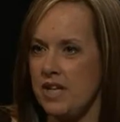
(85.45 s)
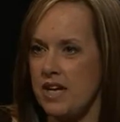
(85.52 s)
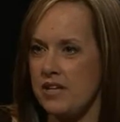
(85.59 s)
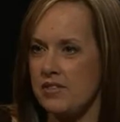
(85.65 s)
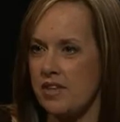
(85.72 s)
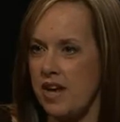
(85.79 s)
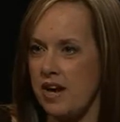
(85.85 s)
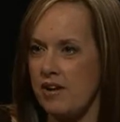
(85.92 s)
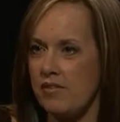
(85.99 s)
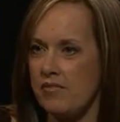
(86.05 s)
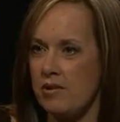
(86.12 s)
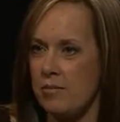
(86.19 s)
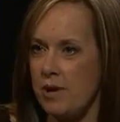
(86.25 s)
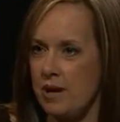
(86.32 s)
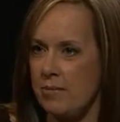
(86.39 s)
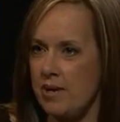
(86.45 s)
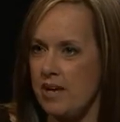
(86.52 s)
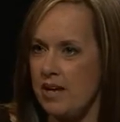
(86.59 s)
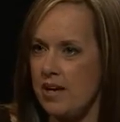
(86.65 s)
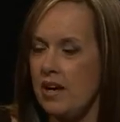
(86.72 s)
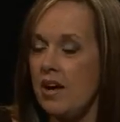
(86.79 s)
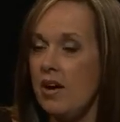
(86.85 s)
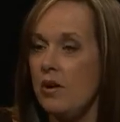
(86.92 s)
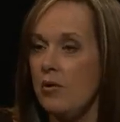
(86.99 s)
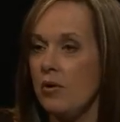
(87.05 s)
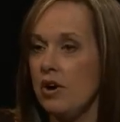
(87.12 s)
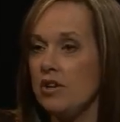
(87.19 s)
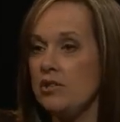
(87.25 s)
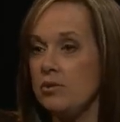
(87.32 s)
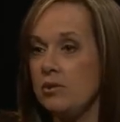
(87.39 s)
takes care of the baby,
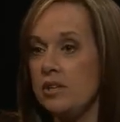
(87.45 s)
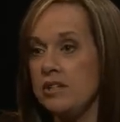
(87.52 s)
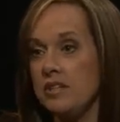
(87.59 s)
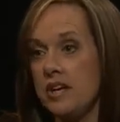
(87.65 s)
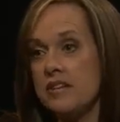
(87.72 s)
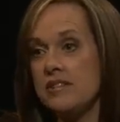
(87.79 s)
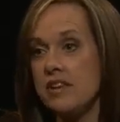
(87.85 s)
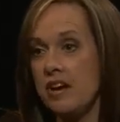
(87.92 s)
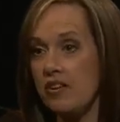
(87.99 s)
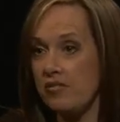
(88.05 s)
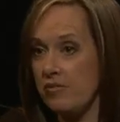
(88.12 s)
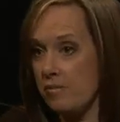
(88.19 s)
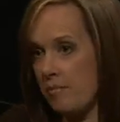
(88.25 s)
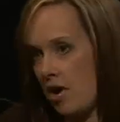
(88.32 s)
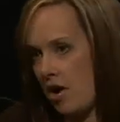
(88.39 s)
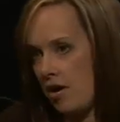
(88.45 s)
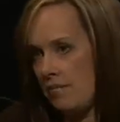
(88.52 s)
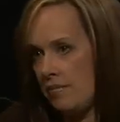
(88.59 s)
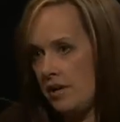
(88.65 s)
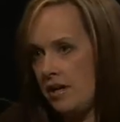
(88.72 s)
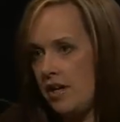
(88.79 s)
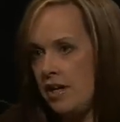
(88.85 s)
where a doula takes care of the mom.